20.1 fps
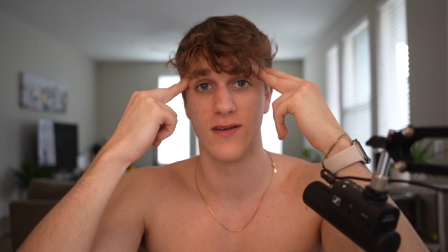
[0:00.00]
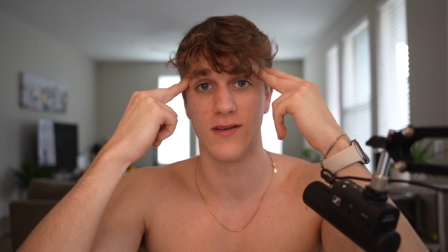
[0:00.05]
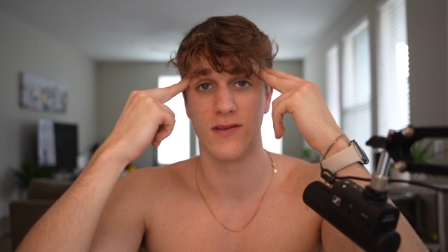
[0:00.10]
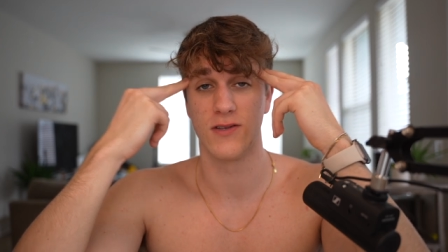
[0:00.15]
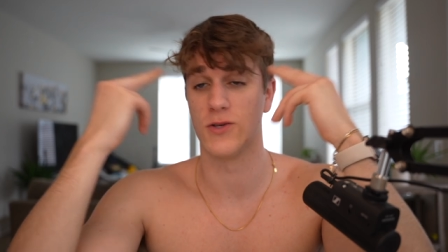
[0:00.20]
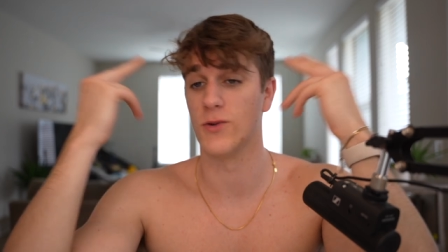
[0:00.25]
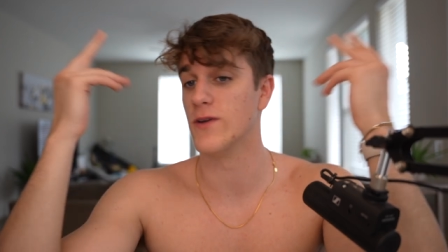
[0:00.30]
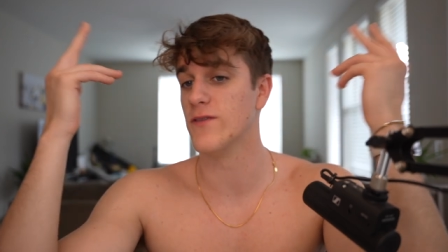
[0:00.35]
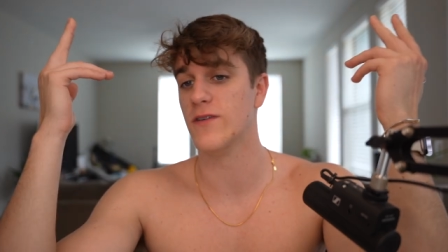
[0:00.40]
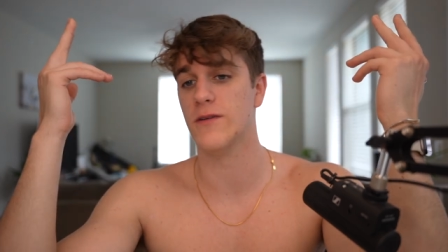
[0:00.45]

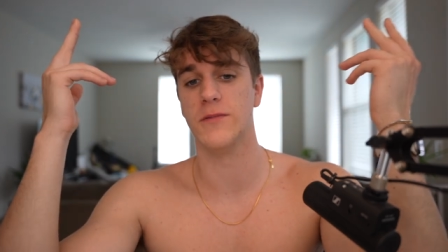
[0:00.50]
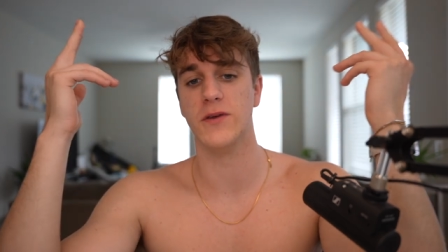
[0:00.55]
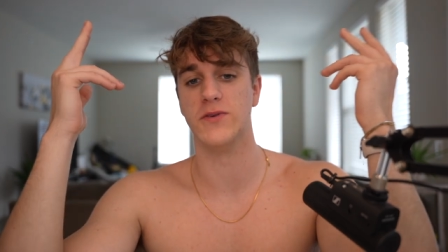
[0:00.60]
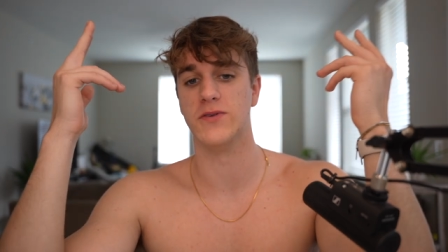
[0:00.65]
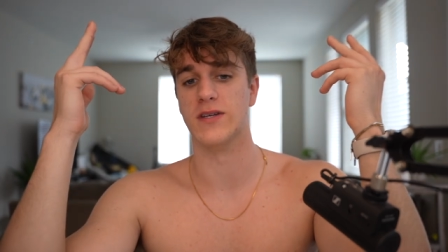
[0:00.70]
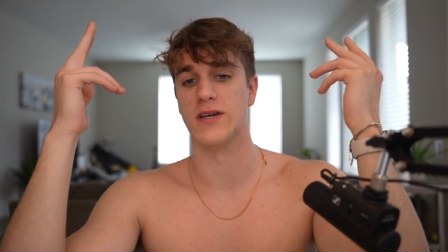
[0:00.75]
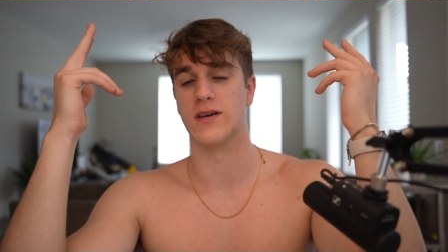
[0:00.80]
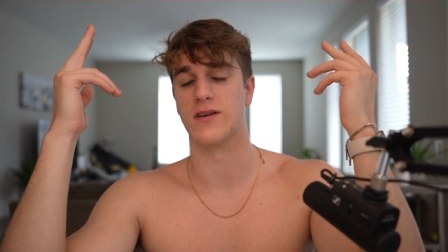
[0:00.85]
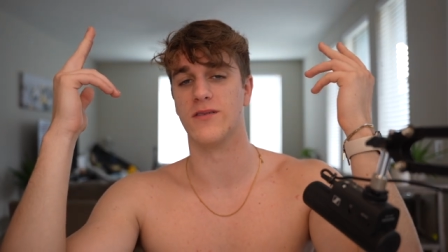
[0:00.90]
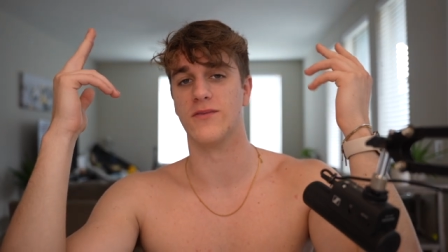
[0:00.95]
So even
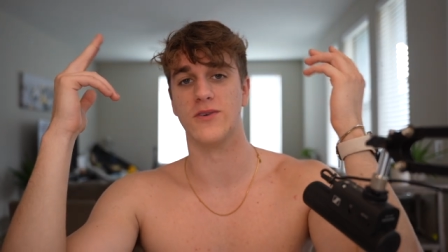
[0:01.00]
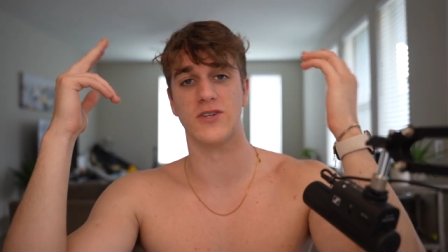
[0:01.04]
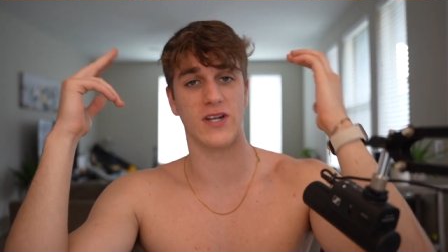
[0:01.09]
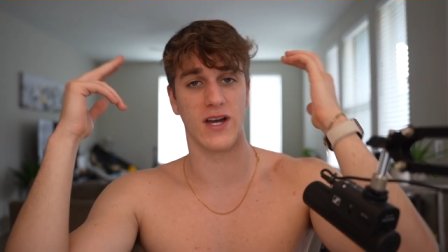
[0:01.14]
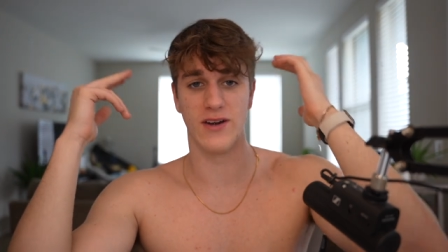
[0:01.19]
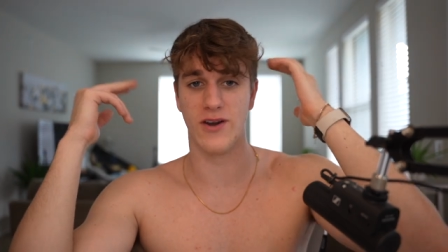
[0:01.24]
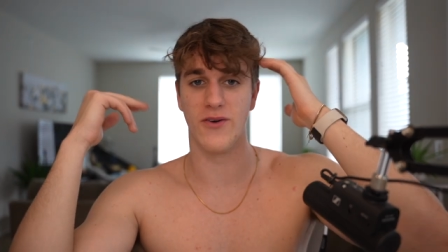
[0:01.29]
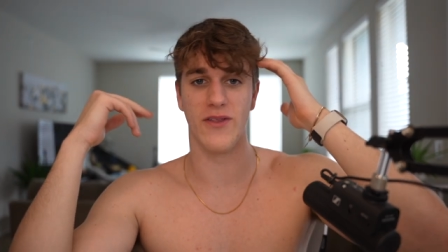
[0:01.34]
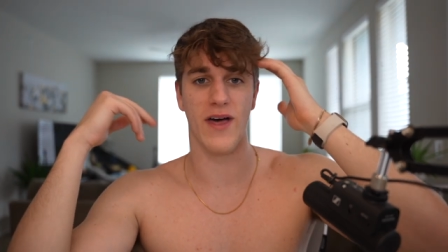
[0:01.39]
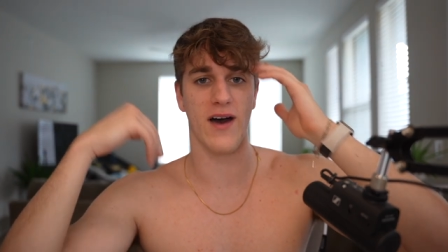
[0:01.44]
music, which I
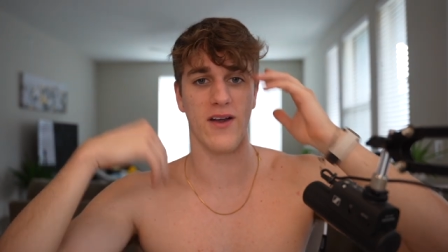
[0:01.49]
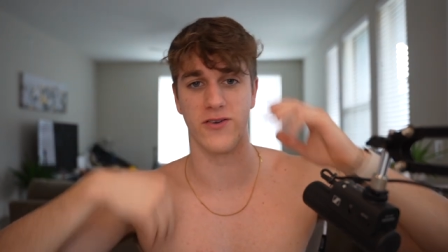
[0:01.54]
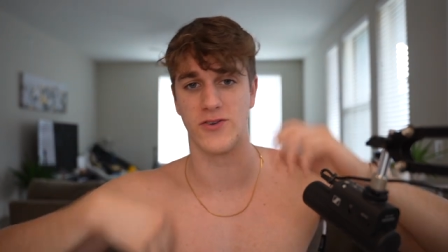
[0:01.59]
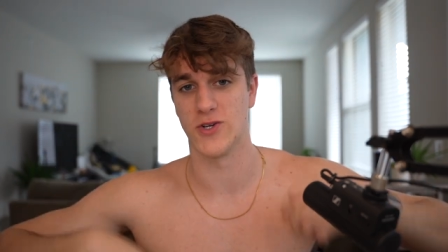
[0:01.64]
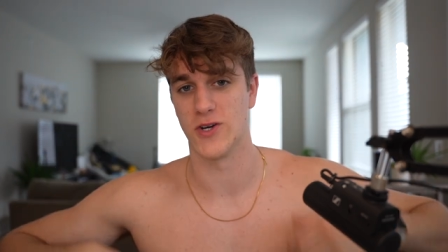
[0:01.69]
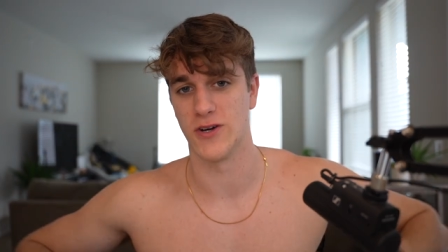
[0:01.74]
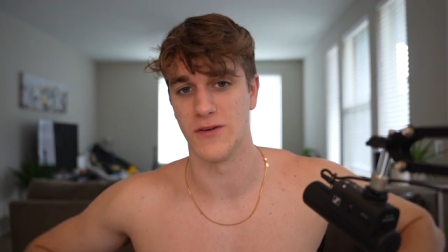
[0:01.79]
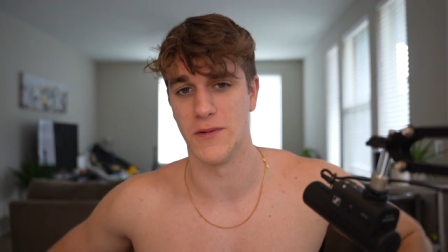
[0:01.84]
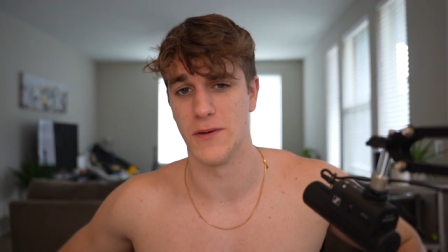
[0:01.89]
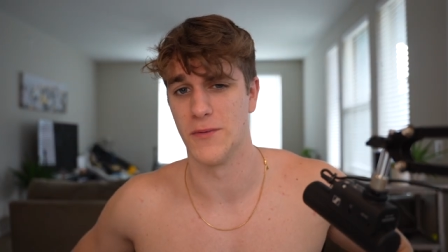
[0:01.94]
know that'll
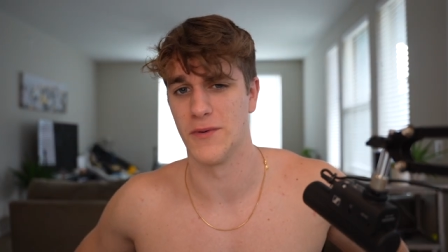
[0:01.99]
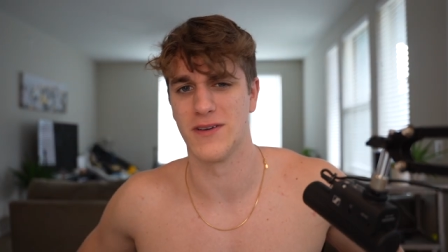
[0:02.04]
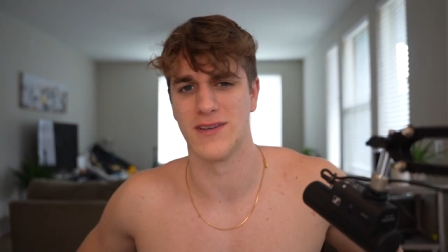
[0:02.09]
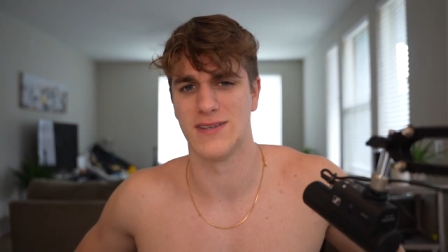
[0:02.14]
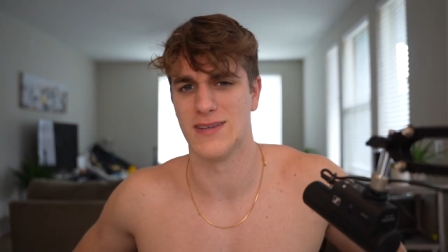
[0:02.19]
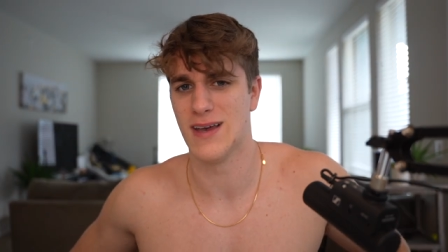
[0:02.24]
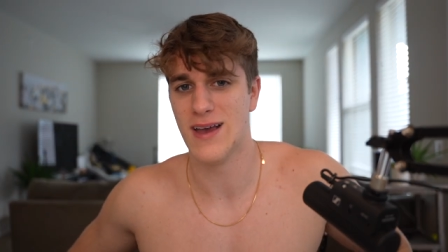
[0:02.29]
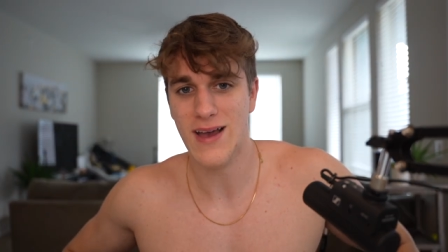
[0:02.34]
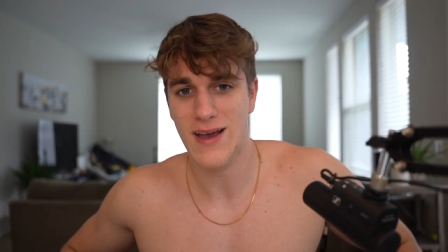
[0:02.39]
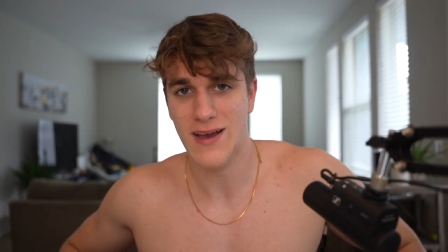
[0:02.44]
trigger people because